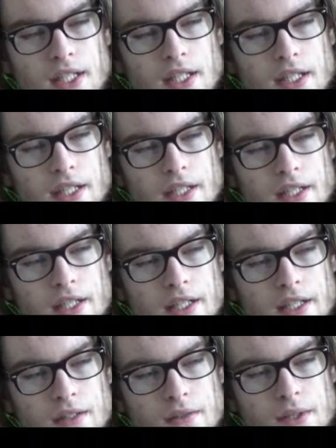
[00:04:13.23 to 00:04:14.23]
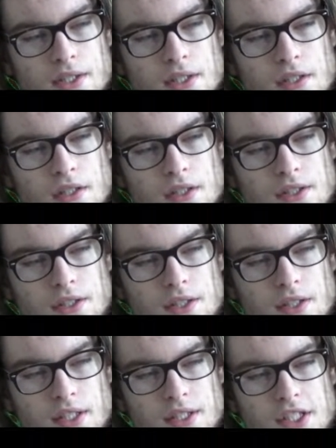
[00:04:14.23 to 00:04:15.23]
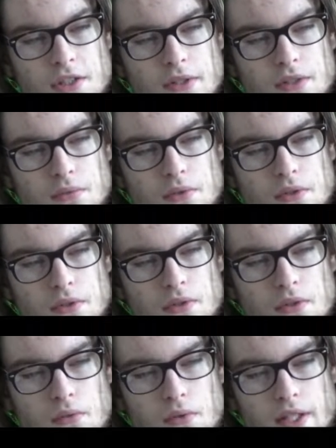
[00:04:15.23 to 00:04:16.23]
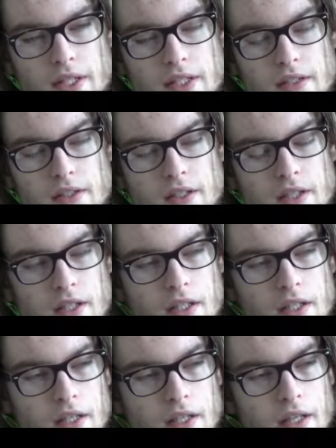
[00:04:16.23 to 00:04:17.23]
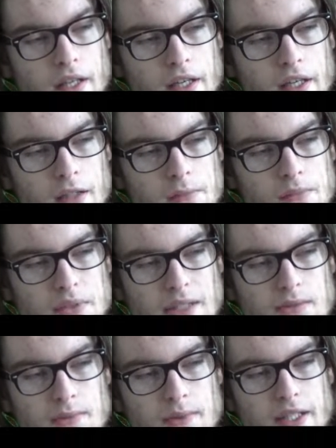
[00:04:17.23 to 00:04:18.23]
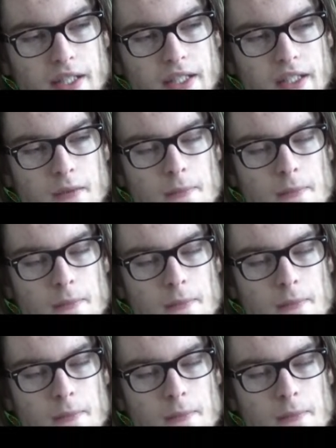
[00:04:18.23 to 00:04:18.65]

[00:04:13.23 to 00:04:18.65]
We saw it in Series 1 when James May